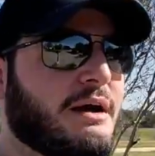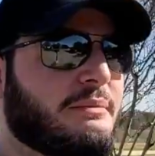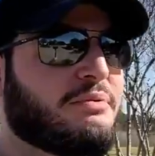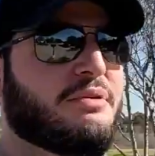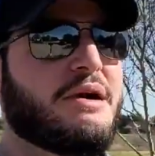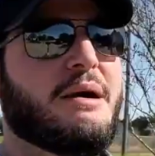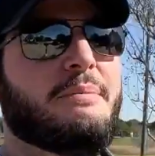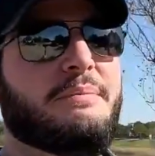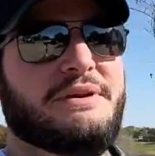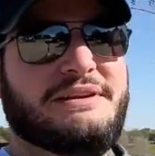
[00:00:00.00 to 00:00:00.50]

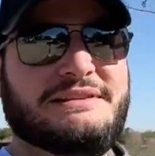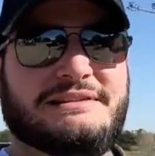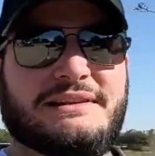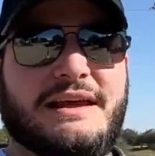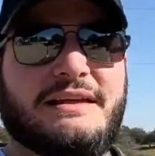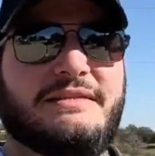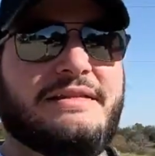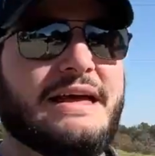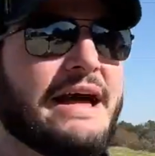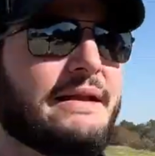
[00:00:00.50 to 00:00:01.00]
properties
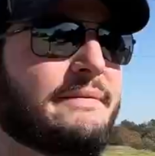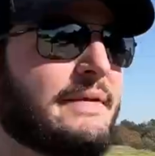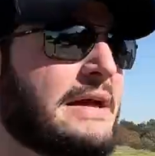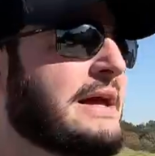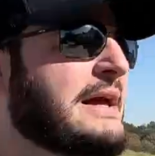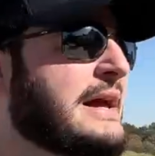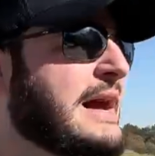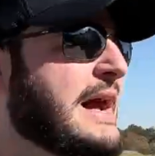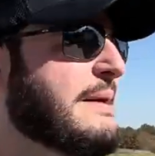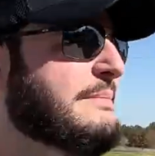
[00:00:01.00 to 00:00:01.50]
like that.
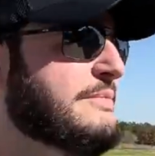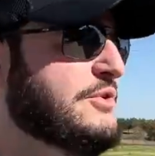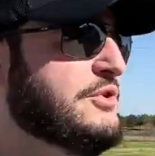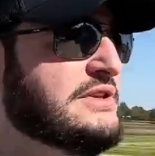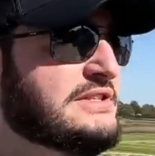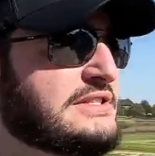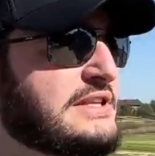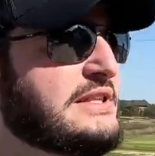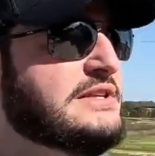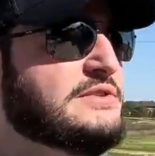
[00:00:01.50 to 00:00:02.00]
You can
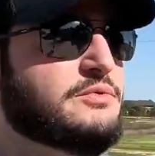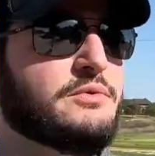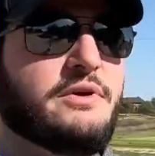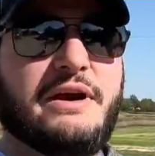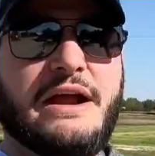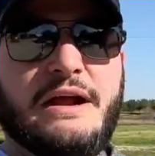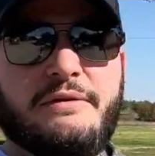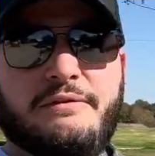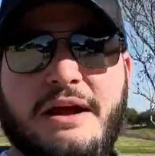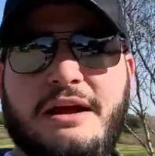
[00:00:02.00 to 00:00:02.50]
see this
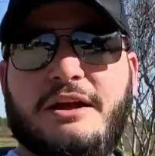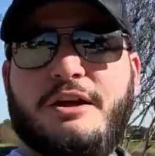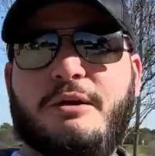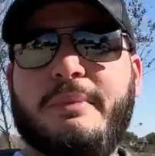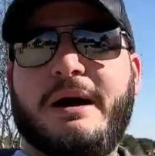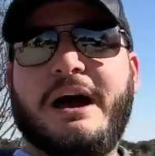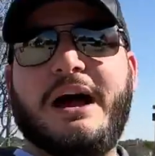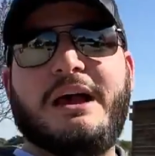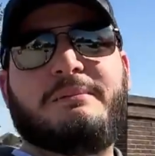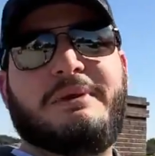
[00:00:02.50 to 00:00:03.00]
one right here
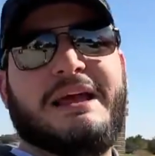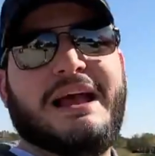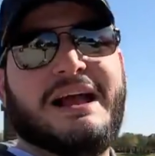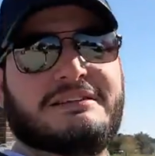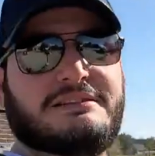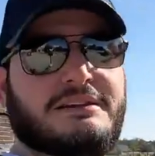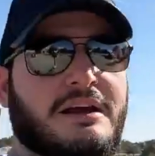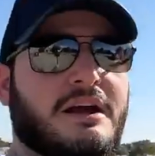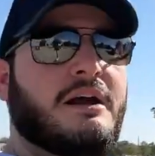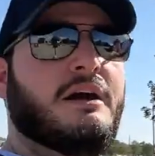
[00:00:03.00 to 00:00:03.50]
behind me
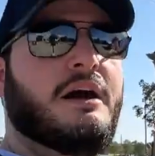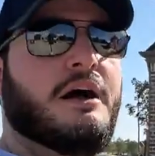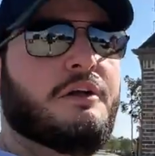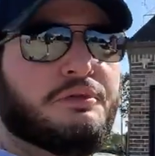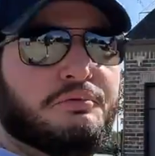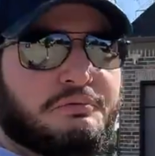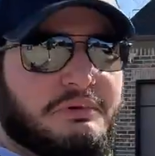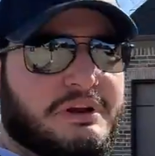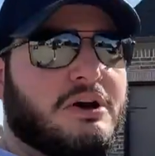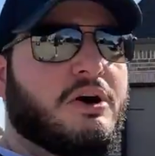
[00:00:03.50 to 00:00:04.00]
has a
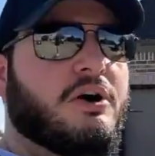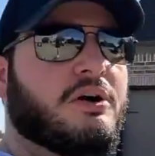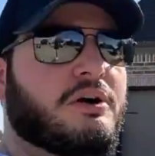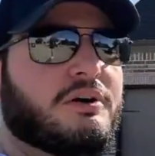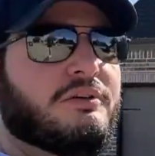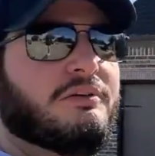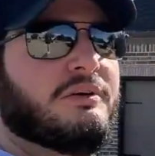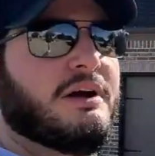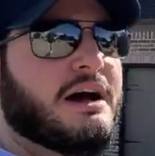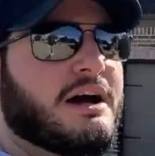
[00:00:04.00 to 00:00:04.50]
3-car
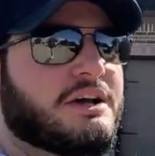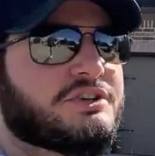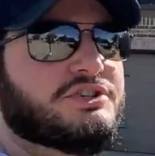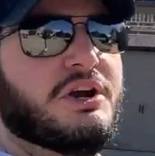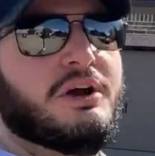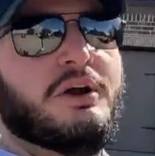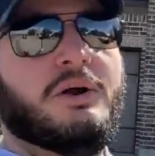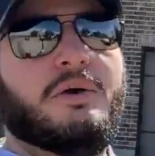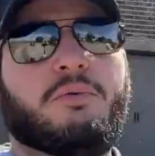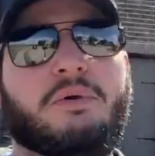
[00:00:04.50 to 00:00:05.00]
garage.
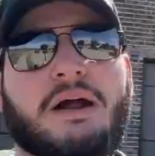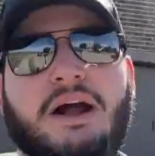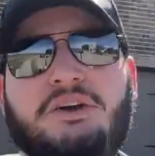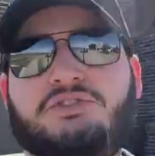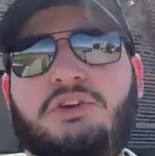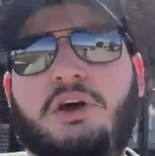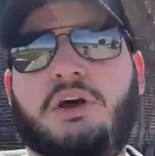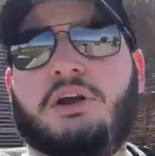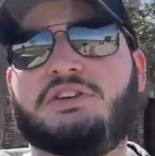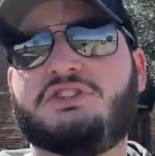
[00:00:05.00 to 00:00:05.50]
We're
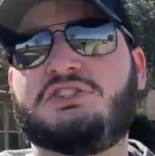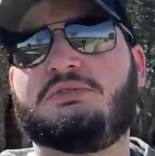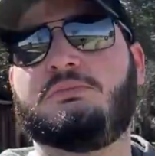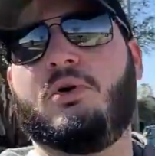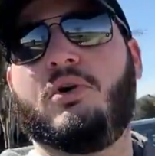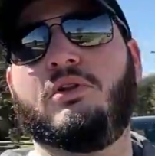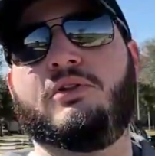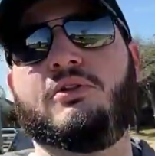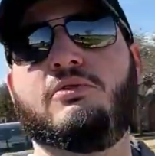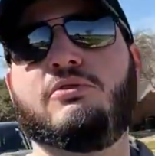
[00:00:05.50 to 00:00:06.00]
actually on a
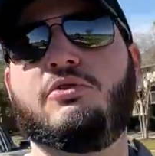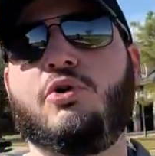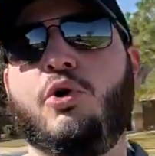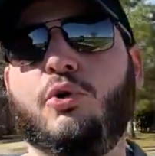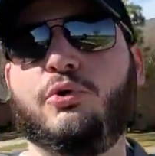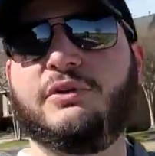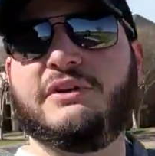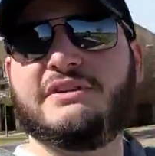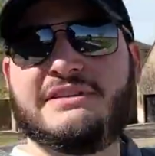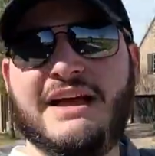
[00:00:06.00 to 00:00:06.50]
small little
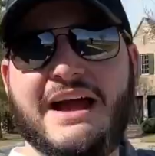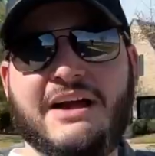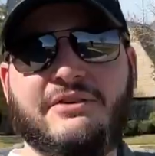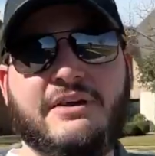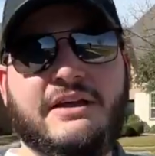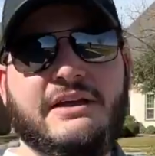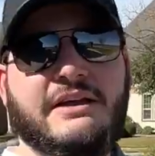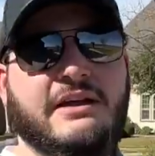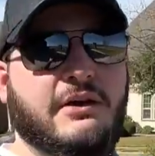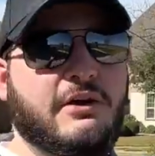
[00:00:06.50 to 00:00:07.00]
cul-de-sac
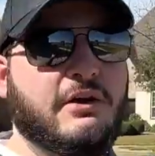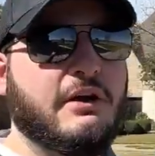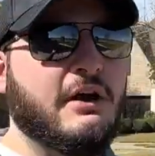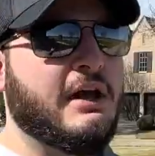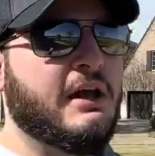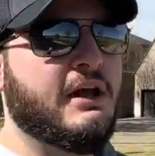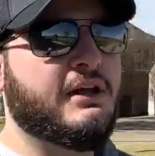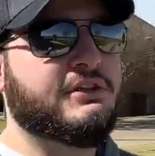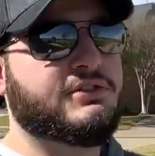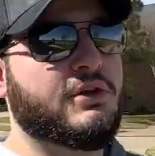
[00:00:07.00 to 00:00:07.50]
right here.
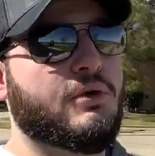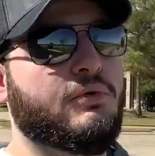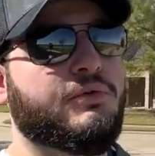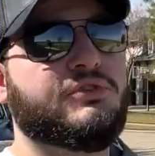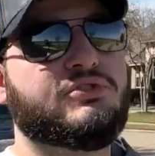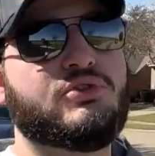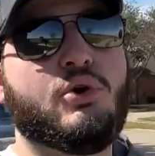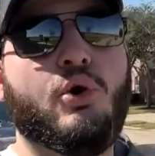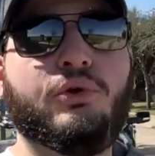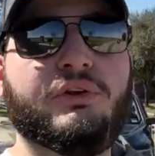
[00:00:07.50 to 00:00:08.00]
So
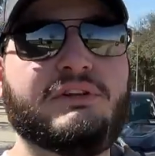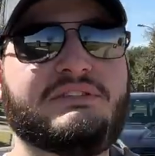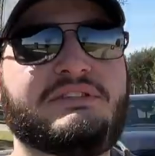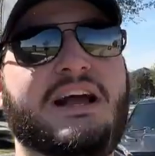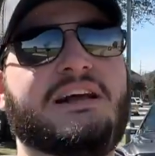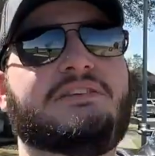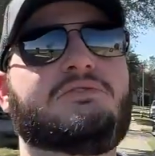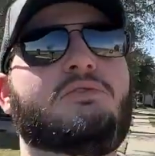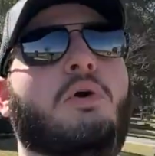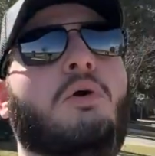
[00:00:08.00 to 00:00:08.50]
there's
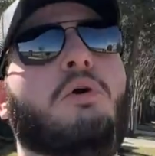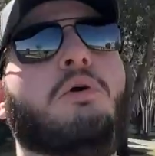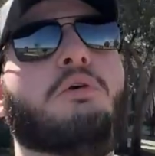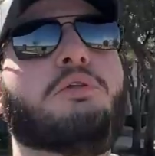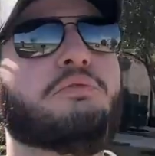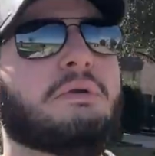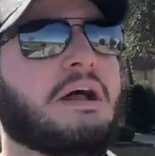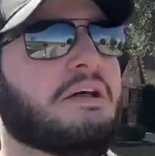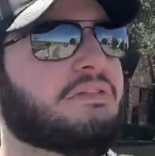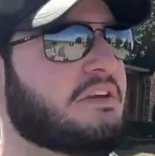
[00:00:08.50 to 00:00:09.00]
cul-de-sacs all
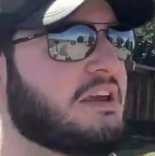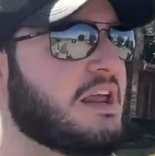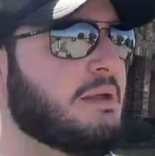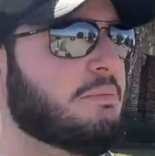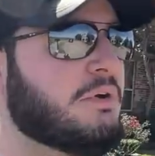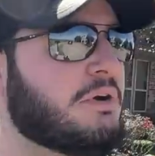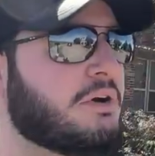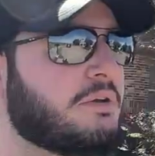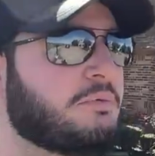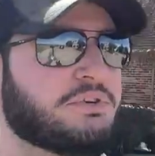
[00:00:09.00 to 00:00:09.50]
throughout the
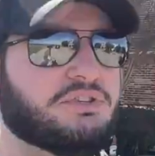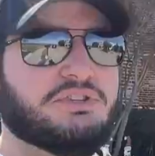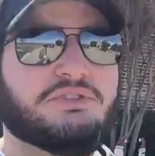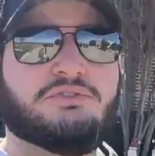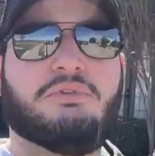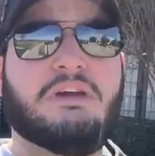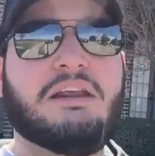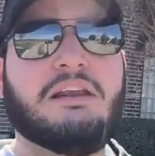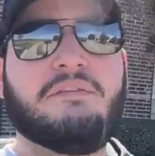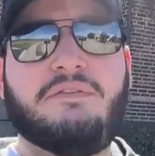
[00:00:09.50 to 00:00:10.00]
neighborhood, which is
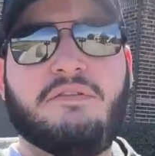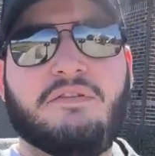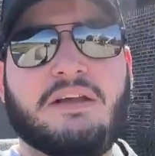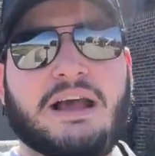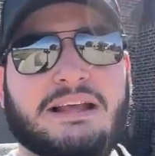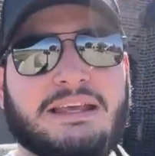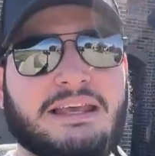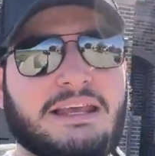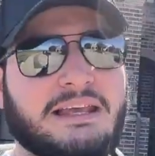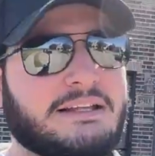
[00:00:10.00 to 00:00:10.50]
great if you've
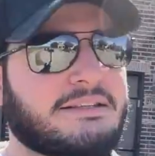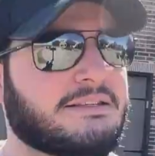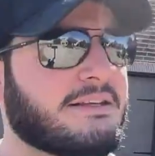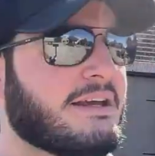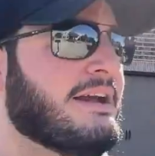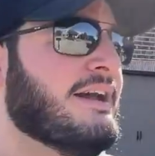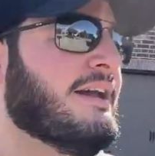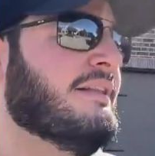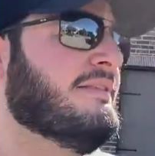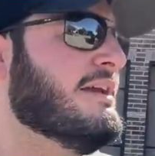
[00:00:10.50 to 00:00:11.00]
got kids.
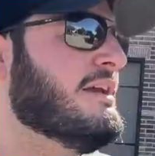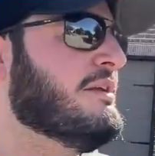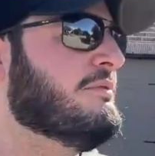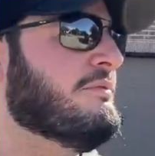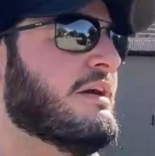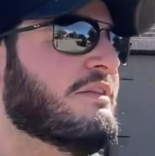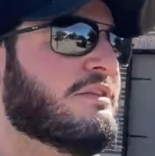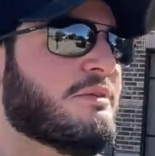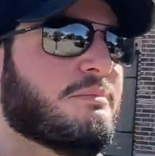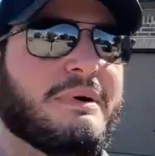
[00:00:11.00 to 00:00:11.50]
They can
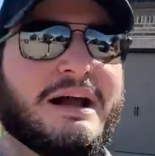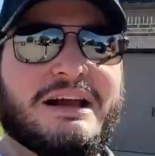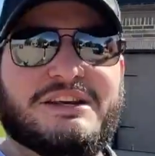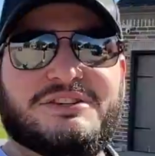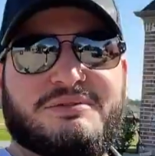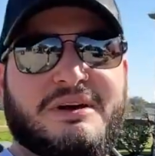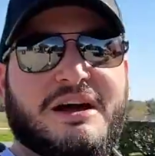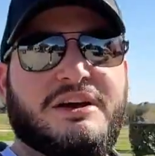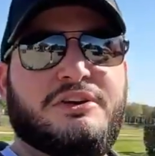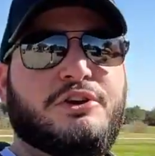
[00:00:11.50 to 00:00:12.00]
ride their bikes
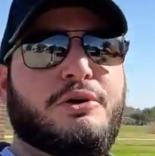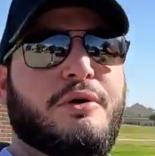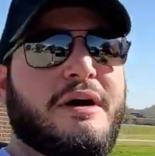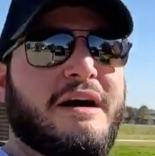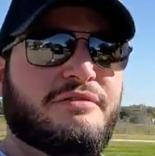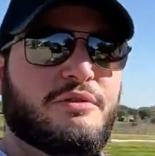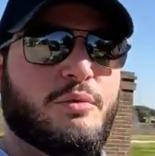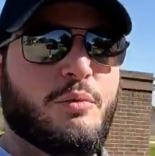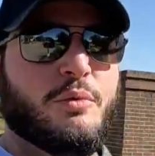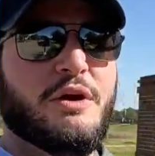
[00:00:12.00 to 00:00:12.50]
around. You don't
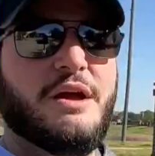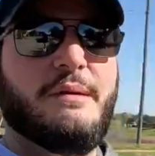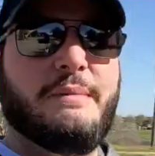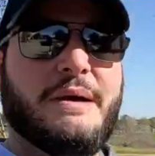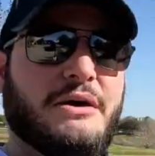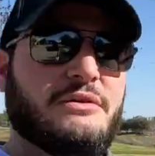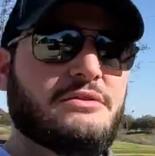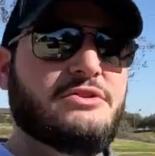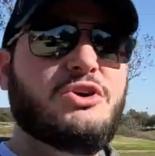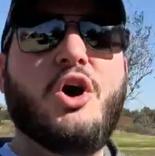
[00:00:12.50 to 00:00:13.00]
have to worry
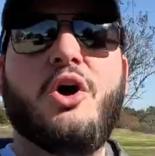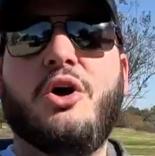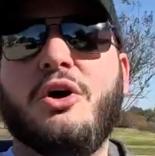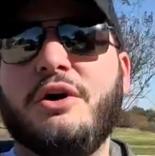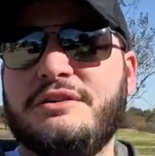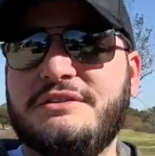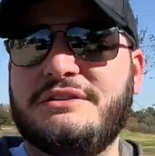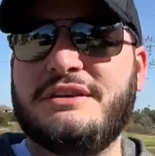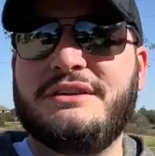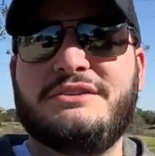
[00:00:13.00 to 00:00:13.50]
about
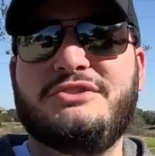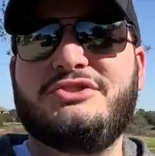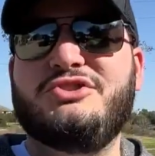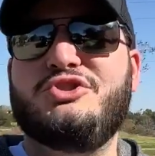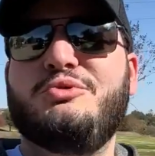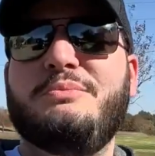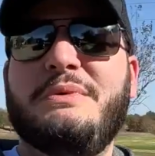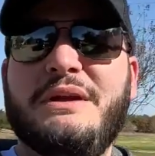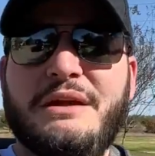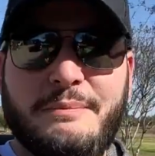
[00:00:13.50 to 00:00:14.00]
cars
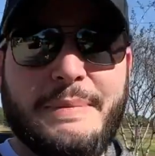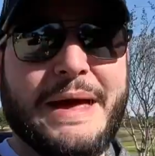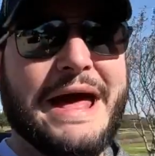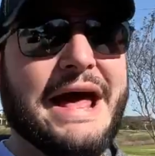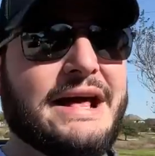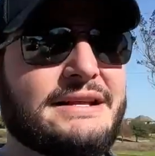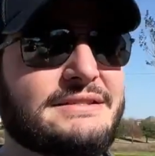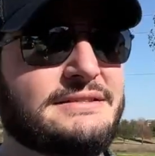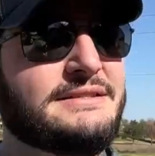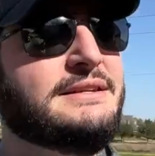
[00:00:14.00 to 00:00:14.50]
zooming
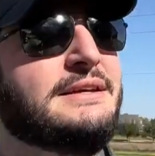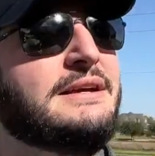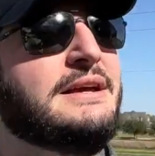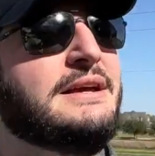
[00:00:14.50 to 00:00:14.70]
past.